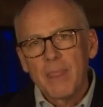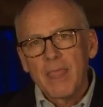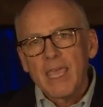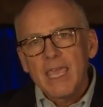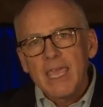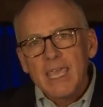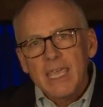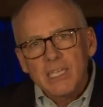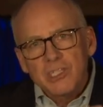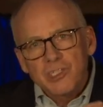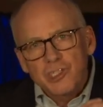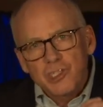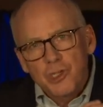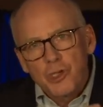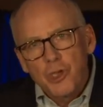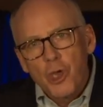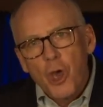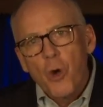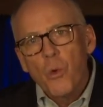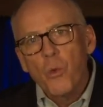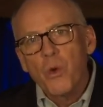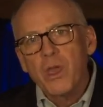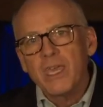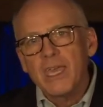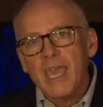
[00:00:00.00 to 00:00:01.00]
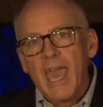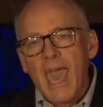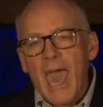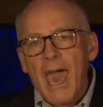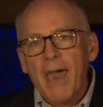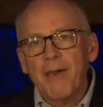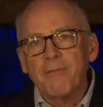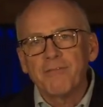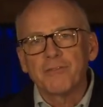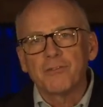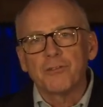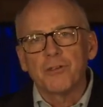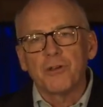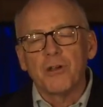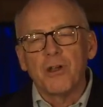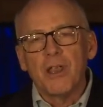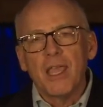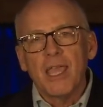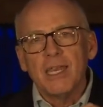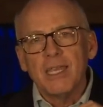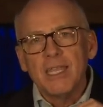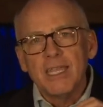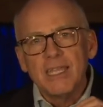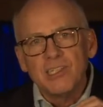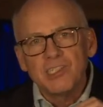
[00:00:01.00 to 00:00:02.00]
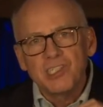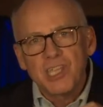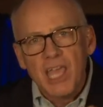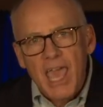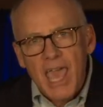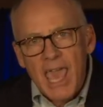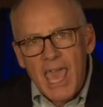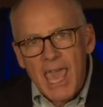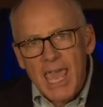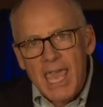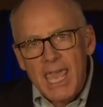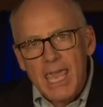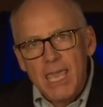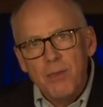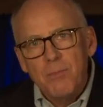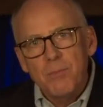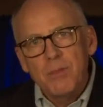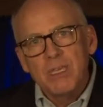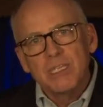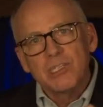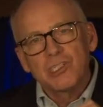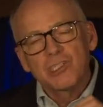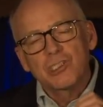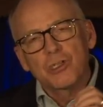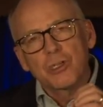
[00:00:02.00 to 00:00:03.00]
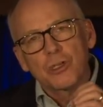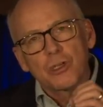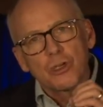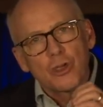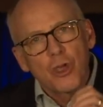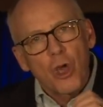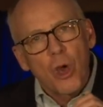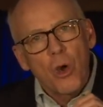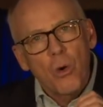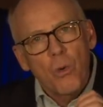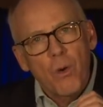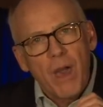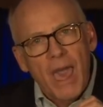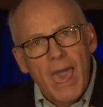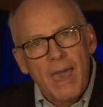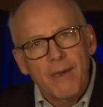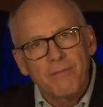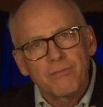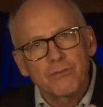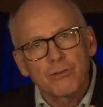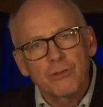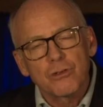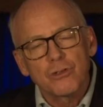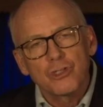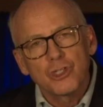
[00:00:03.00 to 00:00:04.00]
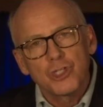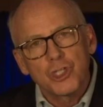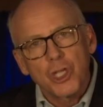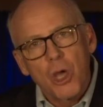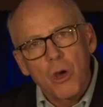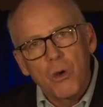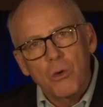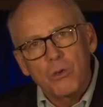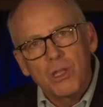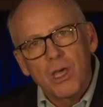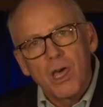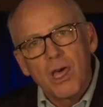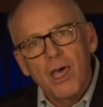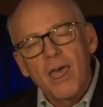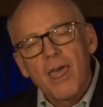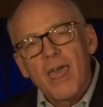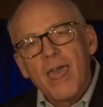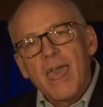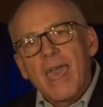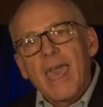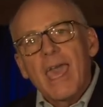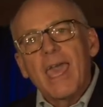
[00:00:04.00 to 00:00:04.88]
He is going after, and His aim is to go after Jonah